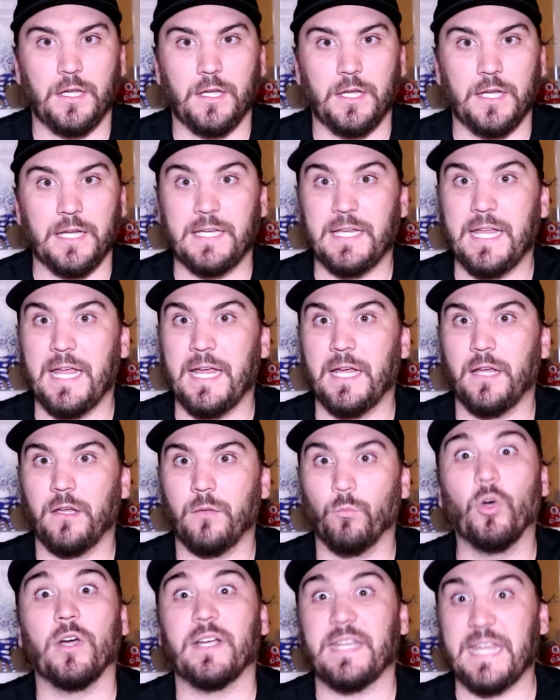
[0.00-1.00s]
It can't,
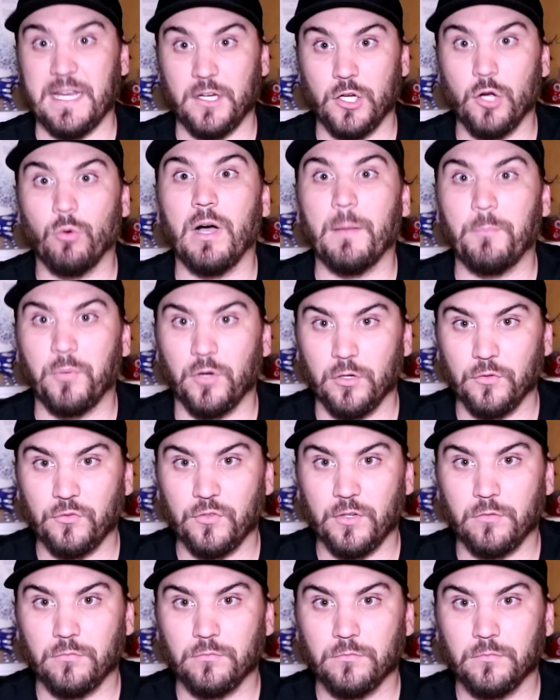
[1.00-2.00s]
well, it can go up
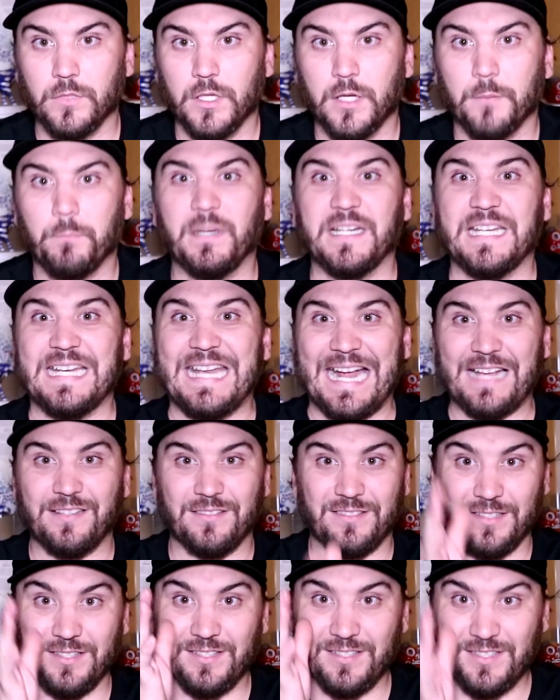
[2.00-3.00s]
also, but it
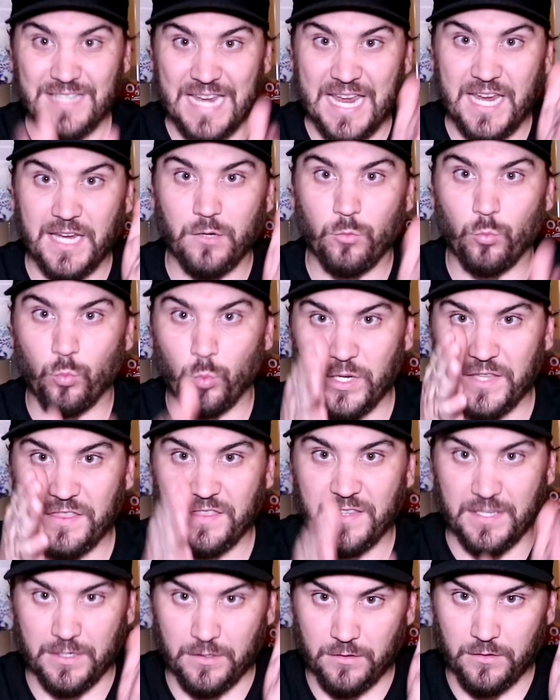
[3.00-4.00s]
has to stay
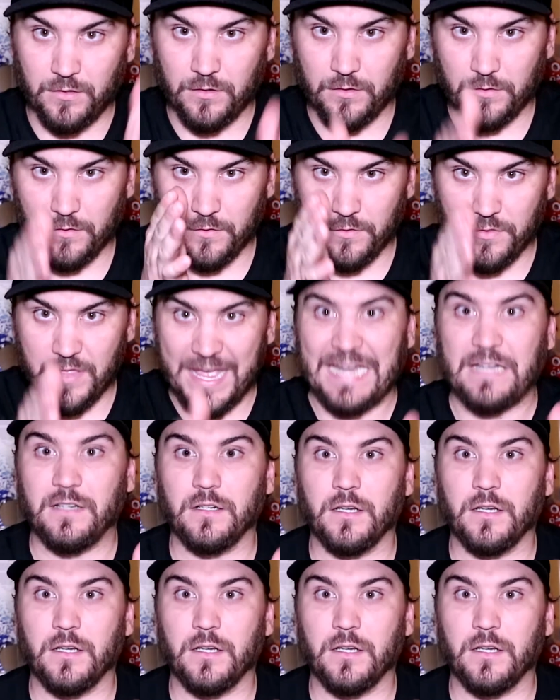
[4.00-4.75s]
within that,